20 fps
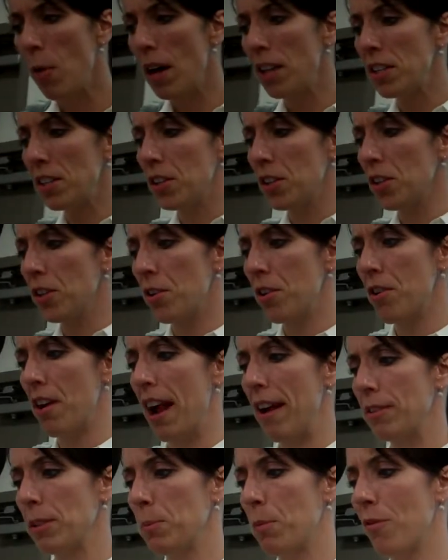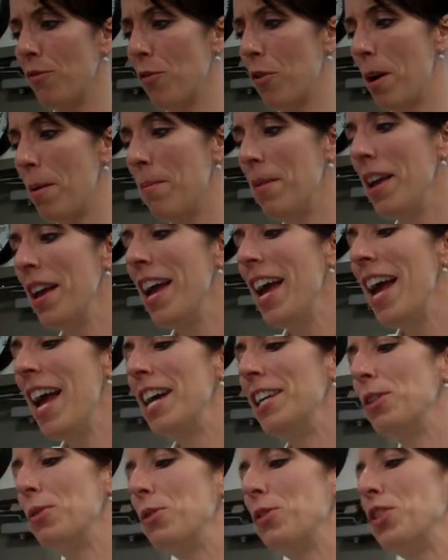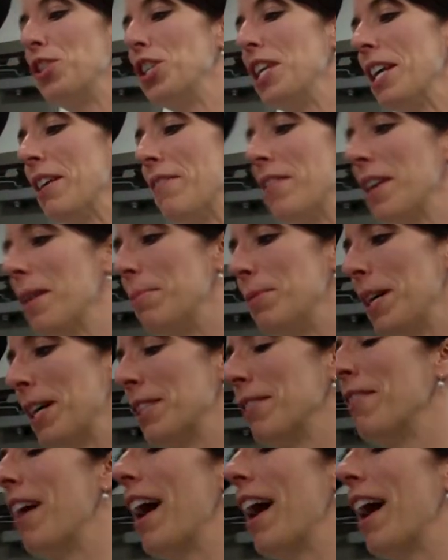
well does the learner have to perform to achieve the objective?